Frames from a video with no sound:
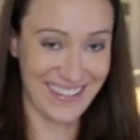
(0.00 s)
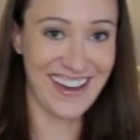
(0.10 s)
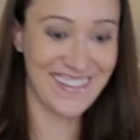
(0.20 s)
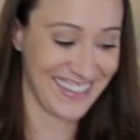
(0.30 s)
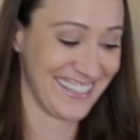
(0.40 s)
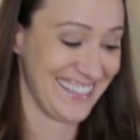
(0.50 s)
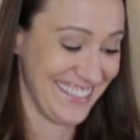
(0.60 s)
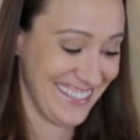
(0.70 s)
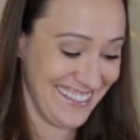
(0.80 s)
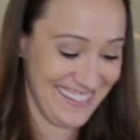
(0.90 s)
go.
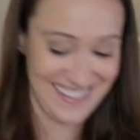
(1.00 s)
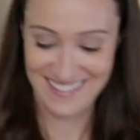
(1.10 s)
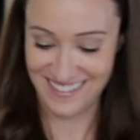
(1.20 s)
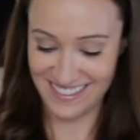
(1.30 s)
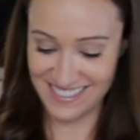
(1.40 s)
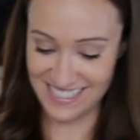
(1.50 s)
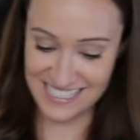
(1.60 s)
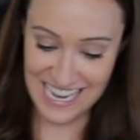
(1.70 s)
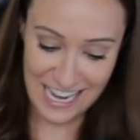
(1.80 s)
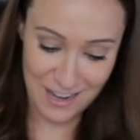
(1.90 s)

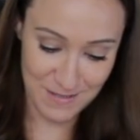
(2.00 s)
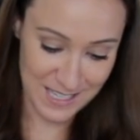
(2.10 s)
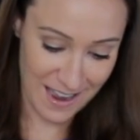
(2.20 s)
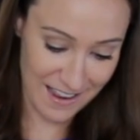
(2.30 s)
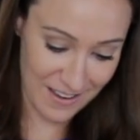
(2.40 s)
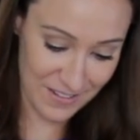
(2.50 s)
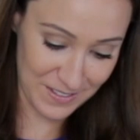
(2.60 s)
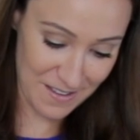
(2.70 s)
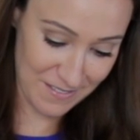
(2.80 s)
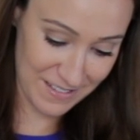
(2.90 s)
Didn't take anyone's eye out
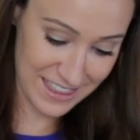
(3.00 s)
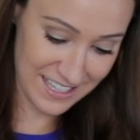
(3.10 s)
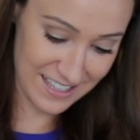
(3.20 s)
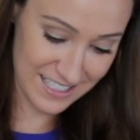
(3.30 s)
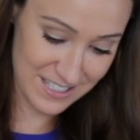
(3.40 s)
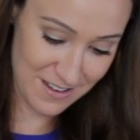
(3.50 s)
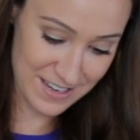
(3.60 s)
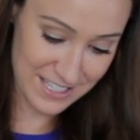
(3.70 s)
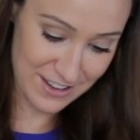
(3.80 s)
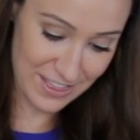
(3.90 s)
along with it. That's
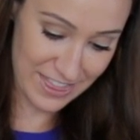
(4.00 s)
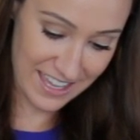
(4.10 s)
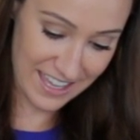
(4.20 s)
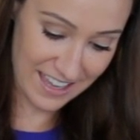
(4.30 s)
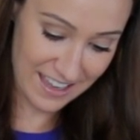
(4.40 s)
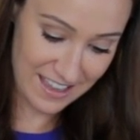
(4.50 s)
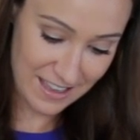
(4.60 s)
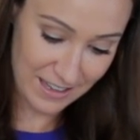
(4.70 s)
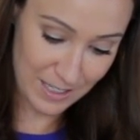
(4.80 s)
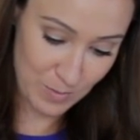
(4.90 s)
always a good thing.
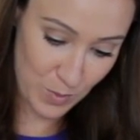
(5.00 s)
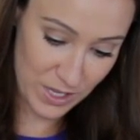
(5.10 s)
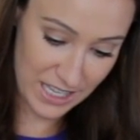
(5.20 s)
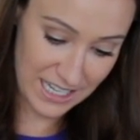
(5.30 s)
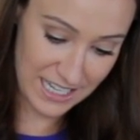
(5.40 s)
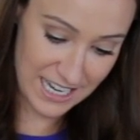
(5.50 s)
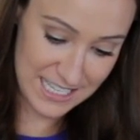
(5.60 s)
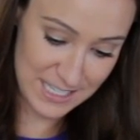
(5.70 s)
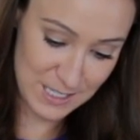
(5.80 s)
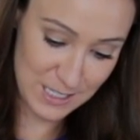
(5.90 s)
I'm gonna pour that in
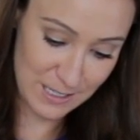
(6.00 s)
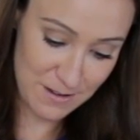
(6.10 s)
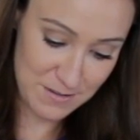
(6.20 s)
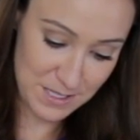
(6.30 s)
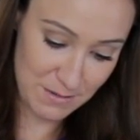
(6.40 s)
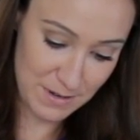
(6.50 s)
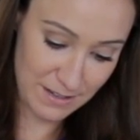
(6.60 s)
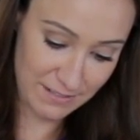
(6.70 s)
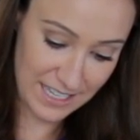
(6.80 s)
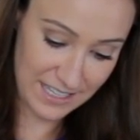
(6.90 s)
nice and slow so we
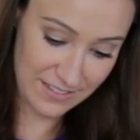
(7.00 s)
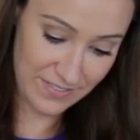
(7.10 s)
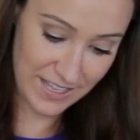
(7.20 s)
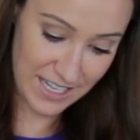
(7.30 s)
don't have